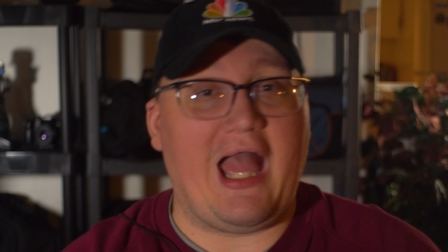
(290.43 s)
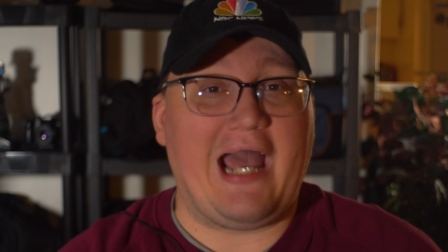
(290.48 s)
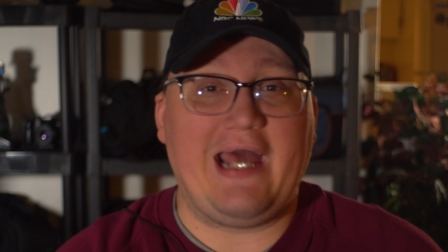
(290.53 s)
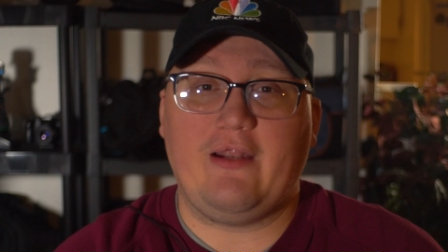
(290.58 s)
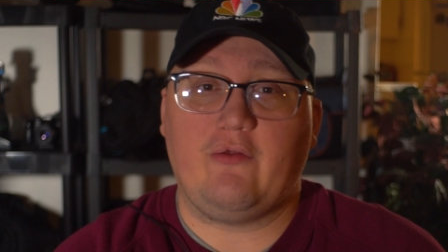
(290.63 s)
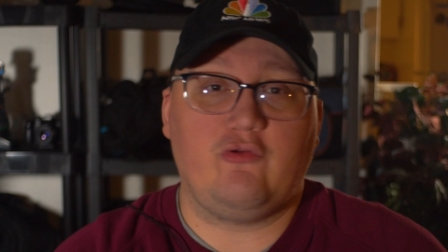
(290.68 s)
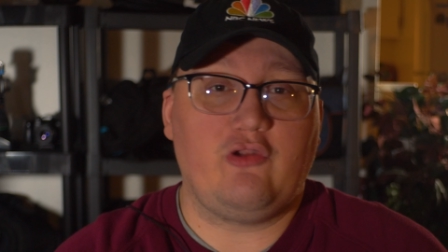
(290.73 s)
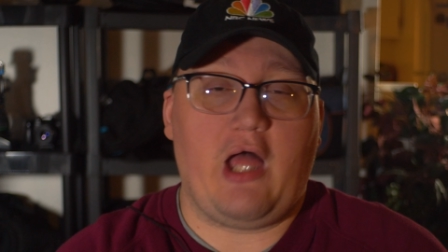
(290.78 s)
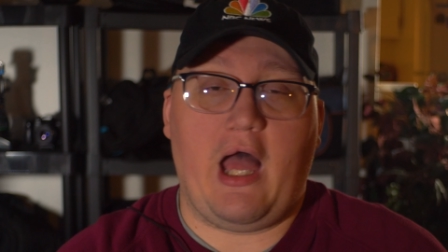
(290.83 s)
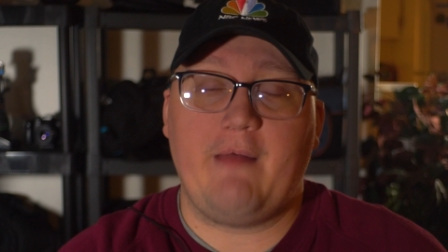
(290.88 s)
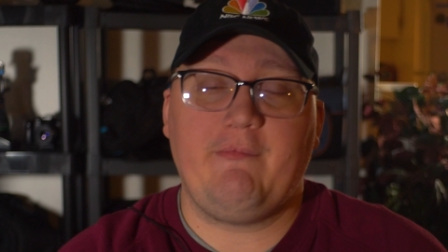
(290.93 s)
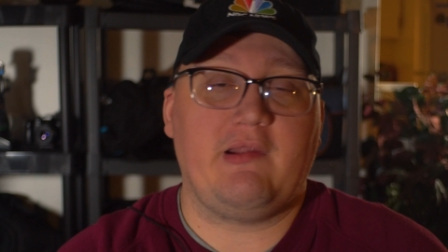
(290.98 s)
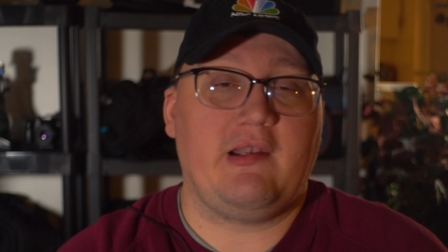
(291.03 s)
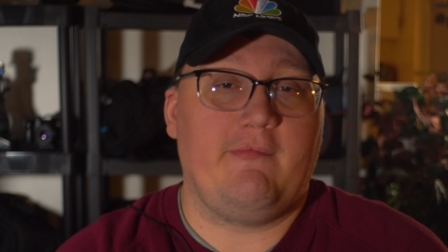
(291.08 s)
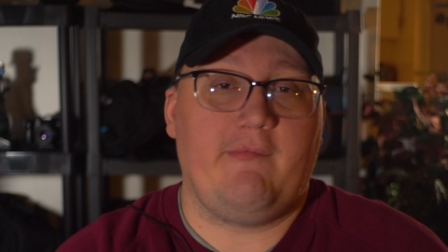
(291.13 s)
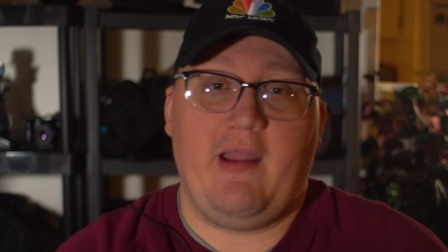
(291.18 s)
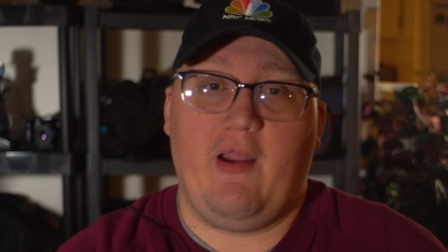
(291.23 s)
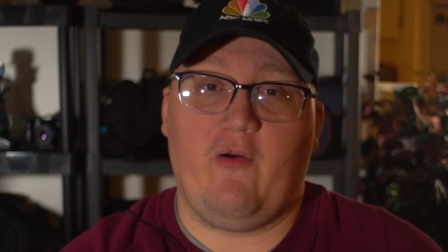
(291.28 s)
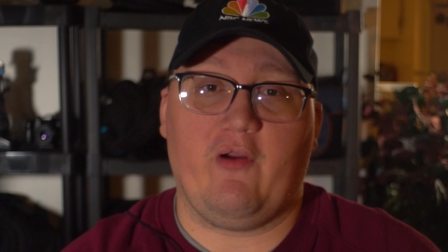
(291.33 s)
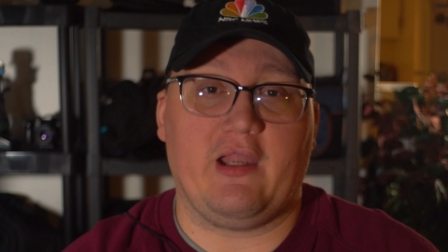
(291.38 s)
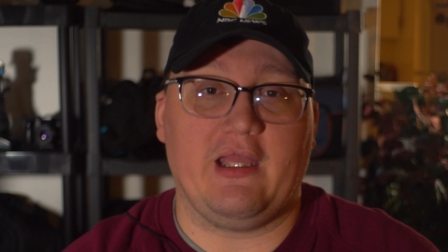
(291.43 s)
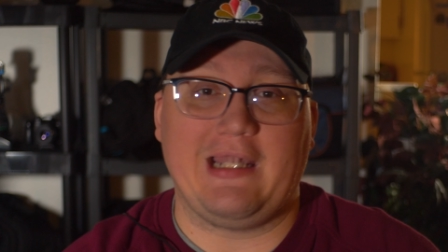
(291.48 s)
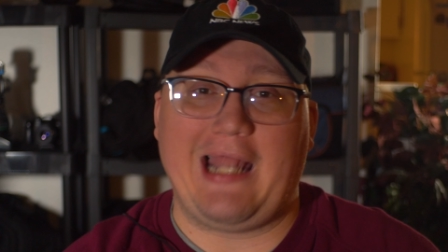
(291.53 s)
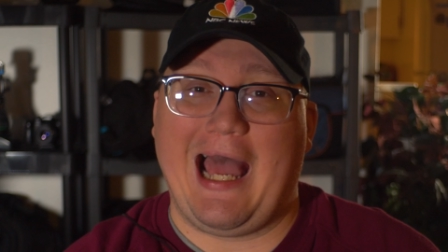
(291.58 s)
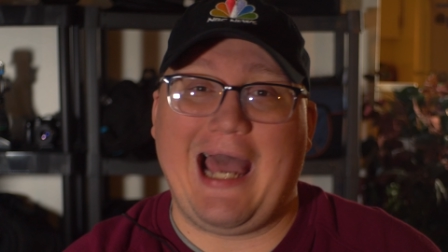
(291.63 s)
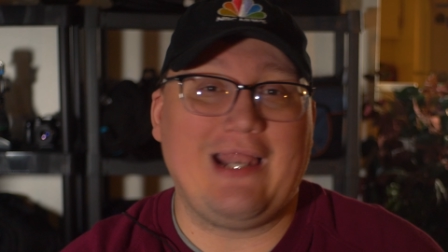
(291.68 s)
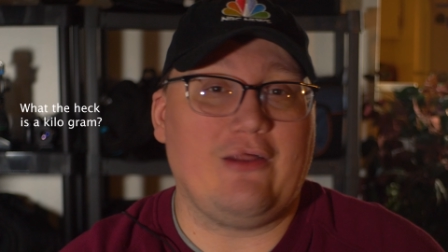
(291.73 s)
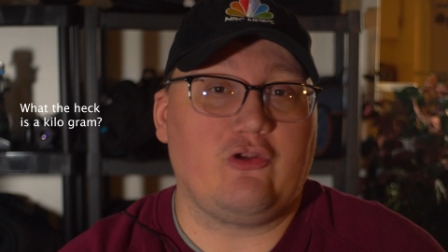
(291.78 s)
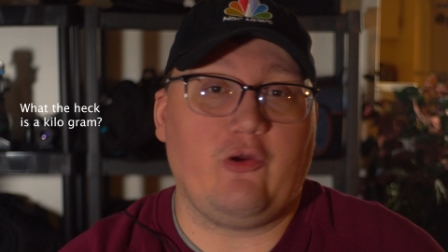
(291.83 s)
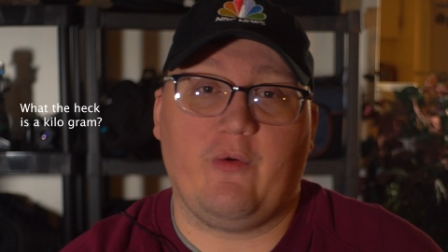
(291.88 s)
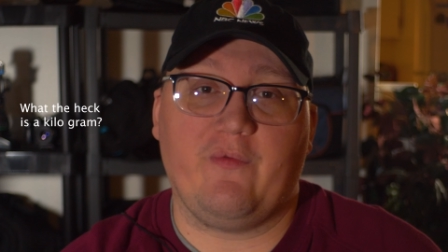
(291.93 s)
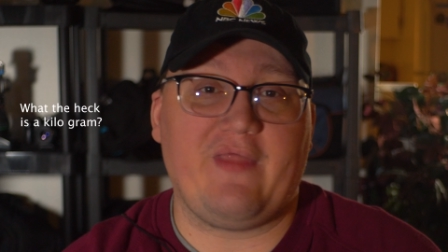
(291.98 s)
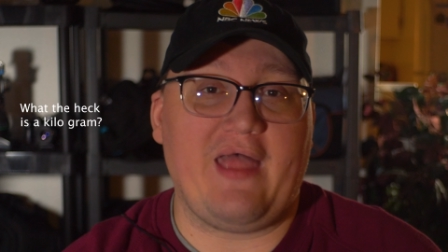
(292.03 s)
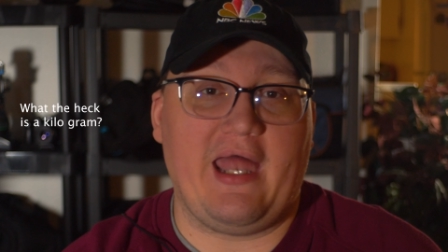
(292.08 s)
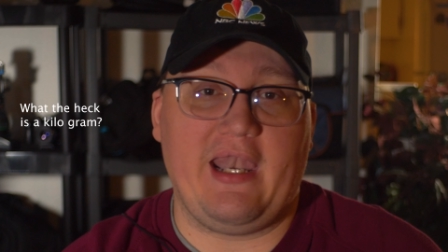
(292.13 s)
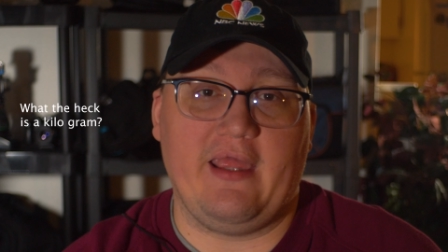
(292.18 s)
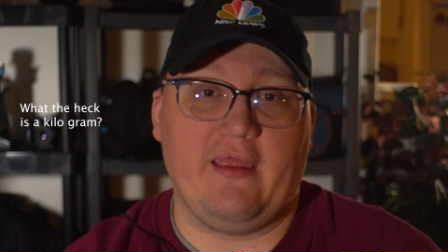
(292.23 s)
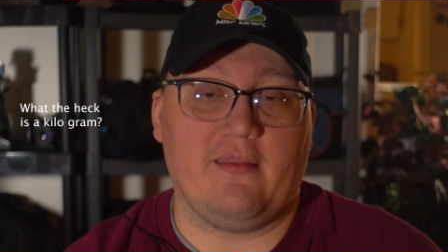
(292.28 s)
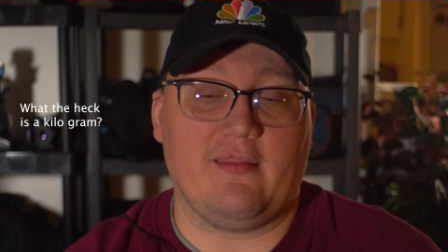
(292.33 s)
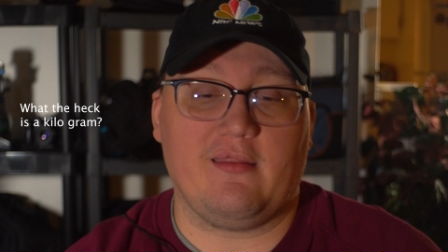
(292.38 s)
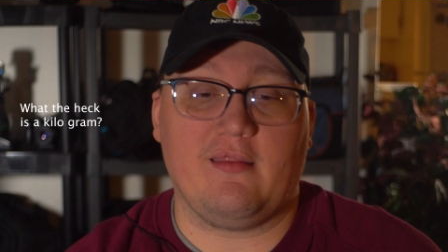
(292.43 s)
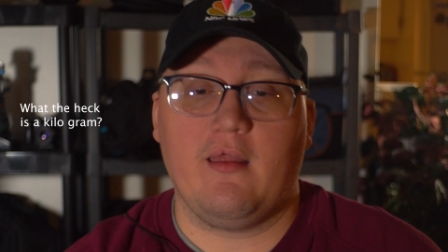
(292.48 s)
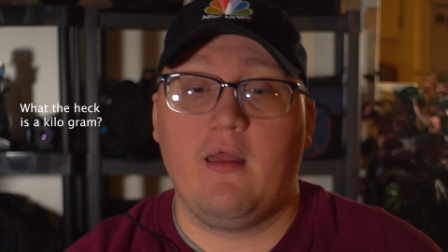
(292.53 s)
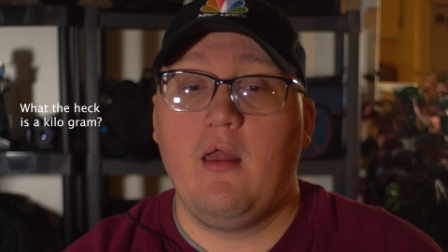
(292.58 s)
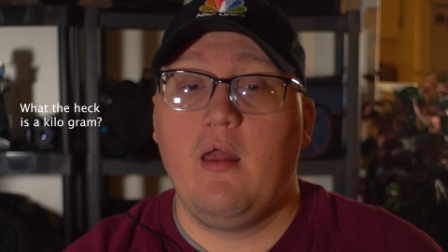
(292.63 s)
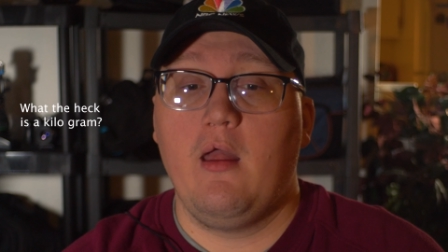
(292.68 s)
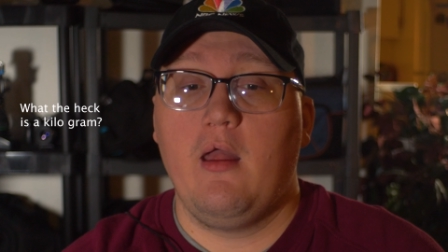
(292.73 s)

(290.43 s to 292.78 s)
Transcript: I don't know. I'm an American. I don't know what that is.